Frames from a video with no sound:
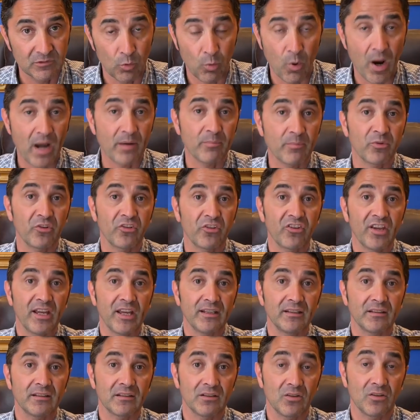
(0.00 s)

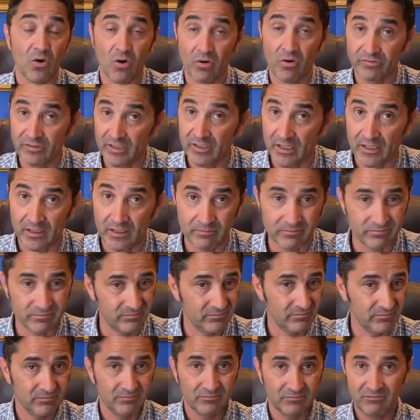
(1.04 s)
1% of the
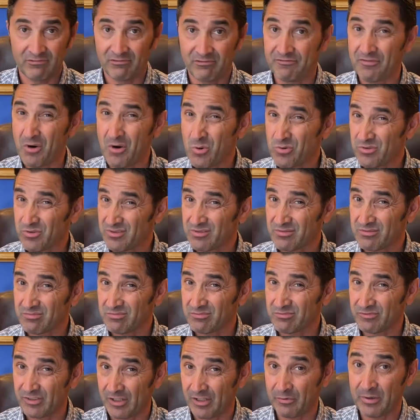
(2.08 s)
vote
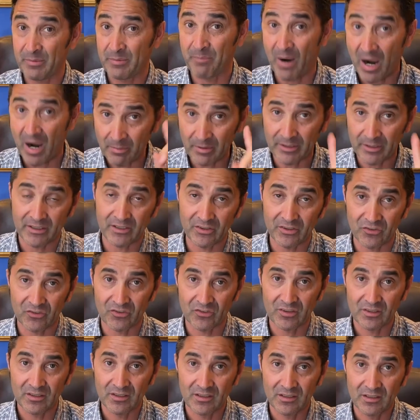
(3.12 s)

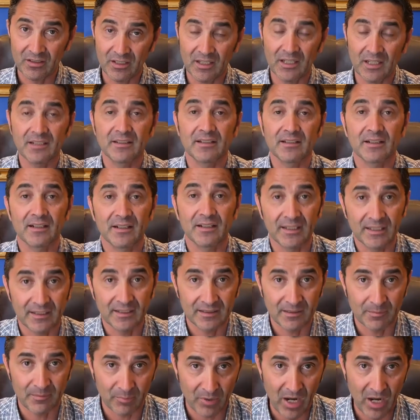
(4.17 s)
Republicans in
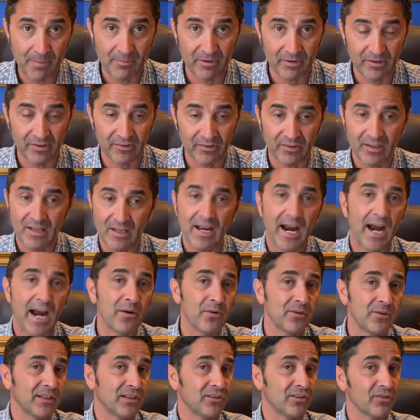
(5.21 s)
the primaries. I
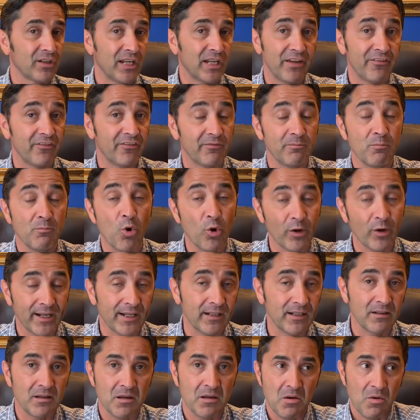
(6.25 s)
don't think he's going to have more
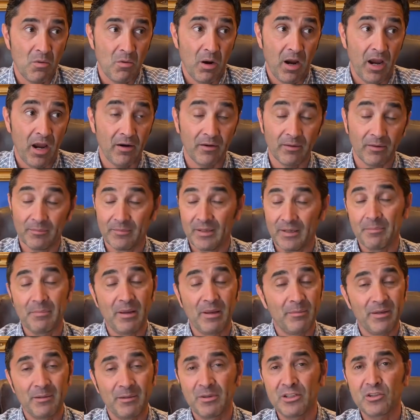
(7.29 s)
than,
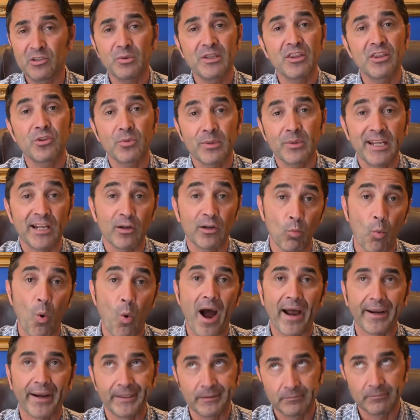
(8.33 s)
maybe between 3 and
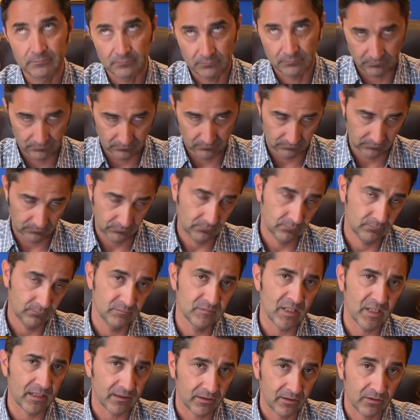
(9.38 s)
1,
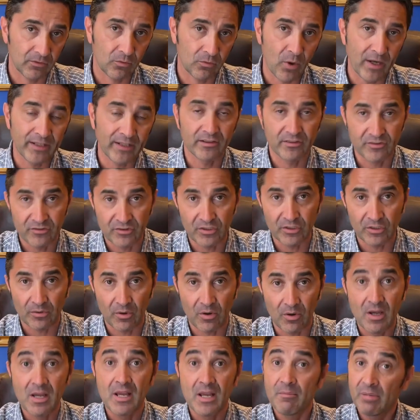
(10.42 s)
not quite
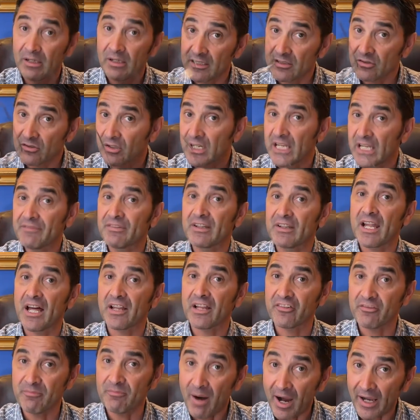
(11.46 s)
0. But he's going to have a
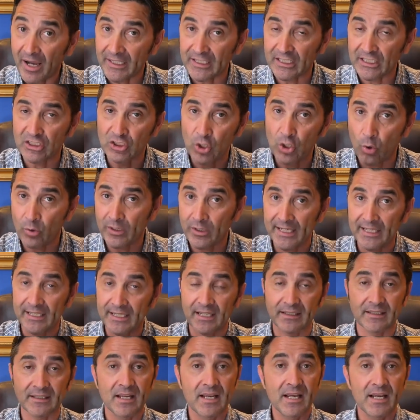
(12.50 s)
lot of money
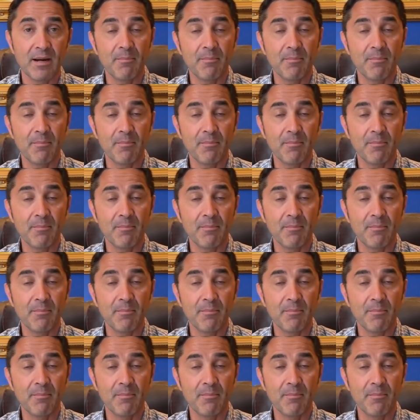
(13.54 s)
donated